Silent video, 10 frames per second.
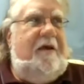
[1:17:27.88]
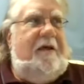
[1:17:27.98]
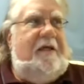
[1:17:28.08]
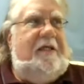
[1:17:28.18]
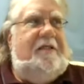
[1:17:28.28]

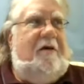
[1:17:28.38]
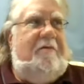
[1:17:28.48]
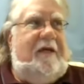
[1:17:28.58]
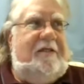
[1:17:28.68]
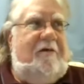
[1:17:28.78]
He said,
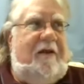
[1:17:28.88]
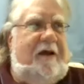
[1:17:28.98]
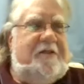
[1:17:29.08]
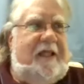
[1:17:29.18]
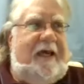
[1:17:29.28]
don't get too
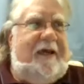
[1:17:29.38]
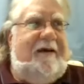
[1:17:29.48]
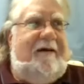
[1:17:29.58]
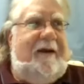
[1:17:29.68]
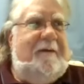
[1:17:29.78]
close to that
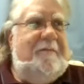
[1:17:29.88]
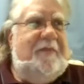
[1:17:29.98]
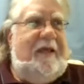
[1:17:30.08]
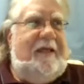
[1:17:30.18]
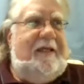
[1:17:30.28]
guy.
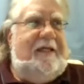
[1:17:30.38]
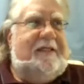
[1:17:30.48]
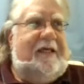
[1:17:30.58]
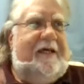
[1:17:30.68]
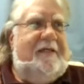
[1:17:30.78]
And he
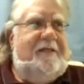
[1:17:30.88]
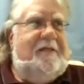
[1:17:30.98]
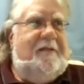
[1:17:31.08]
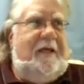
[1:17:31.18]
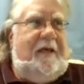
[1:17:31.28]

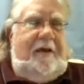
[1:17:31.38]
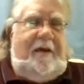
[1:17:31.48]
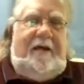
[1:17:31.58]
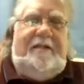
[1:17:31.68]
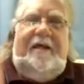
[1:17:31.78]
says,
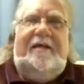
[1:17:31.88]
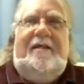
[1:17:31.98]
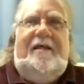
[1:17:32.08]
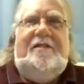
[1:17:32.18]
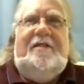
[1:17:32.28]
I'll tell you
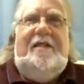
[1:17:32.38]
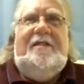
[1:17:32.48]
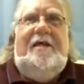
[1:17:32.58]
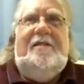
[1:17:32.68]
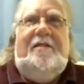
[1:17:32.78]
this, he
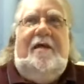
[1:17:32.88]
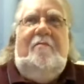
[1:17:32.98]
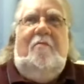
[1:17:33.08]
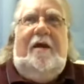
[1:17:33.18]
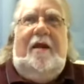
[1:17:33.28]
says, that
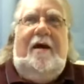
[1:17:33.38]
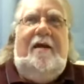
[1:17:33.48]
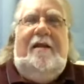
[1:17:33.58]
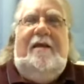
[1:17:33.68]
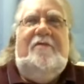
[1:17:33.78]
when I
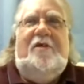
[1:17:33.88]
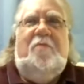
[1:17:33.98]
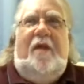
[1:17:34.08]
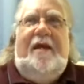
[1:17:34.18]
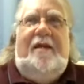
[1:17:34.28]
leave this
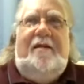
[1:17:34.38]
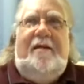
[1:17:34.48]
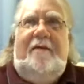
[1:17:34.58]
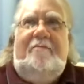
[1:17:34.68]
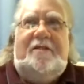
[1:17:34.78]
planet
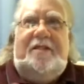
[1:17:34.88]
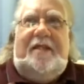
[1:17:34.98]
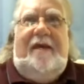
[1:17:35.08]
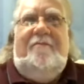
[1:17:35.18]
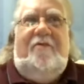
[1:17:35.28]
and when
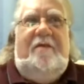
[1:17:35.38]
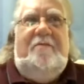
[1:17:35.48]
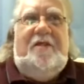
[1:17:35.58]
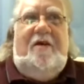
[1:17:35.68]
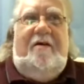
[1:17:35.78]
Stanton
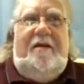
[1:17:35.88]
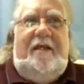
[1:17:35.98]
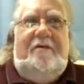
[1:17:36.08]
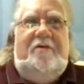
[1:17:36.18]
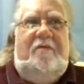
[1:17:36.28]
Friedman's gone, he
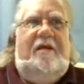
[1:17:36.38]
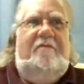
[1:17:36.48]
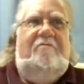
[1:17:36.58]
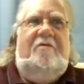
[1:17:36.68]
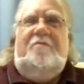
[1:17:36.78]
goes,
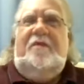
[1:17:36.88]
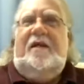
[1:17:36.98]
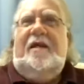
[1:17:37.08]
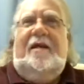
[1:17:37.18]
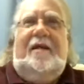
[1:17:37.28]
we won't
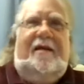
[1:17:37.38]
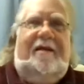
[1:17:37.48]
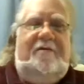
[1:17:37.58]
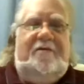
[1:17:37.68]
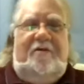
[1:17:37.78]
be any
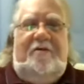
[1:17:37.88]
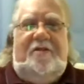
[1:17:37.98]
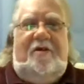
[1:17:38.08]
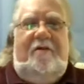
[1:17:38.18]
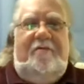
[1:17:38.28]
closer to
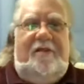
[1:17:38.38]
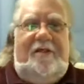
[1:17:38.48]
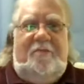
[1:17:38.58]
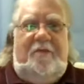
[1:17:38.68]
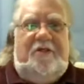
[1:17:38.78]
solving
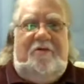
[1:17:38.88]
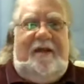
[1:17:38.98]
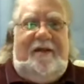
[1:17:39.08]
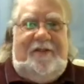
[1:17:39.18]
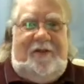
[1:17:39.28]
this mystery
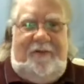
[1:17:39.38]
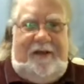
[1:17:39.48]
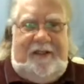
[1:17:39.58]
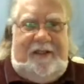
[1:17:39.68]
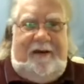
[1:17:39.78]
because there
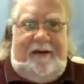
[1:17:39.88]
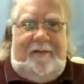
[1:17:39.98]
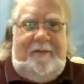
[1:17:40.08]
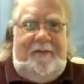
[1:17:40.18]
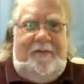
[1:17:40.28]
is
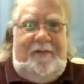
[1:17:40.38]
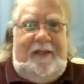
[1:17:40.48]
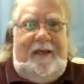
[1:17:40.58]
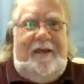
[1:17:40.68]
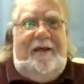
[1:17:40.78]

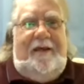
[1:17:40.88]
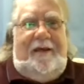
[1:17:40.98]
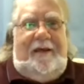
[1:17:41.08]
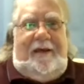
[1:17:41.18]
none.